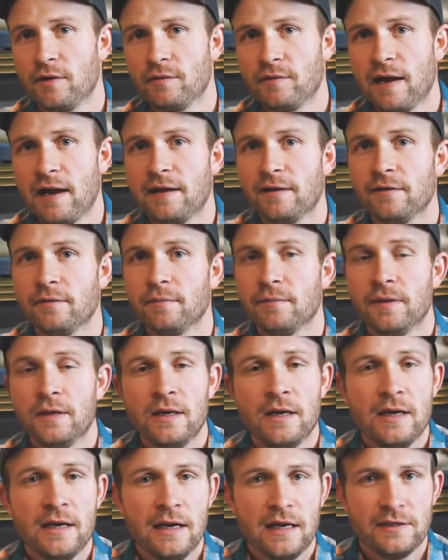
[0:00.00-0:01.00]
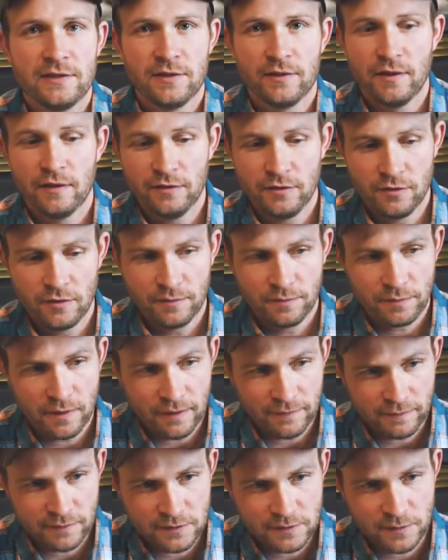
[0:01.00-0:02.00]
at random, and so they'll do the
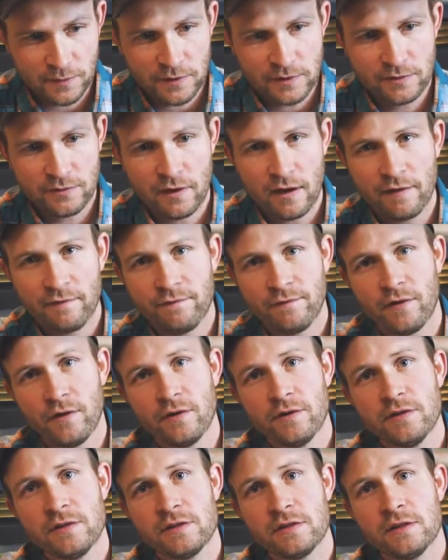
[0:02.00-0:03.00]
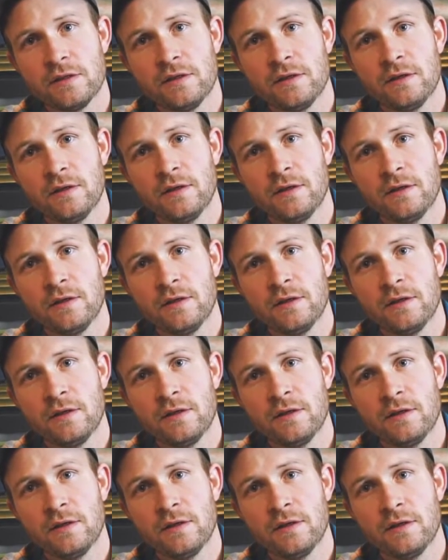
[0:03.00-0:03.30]
preference point draw first,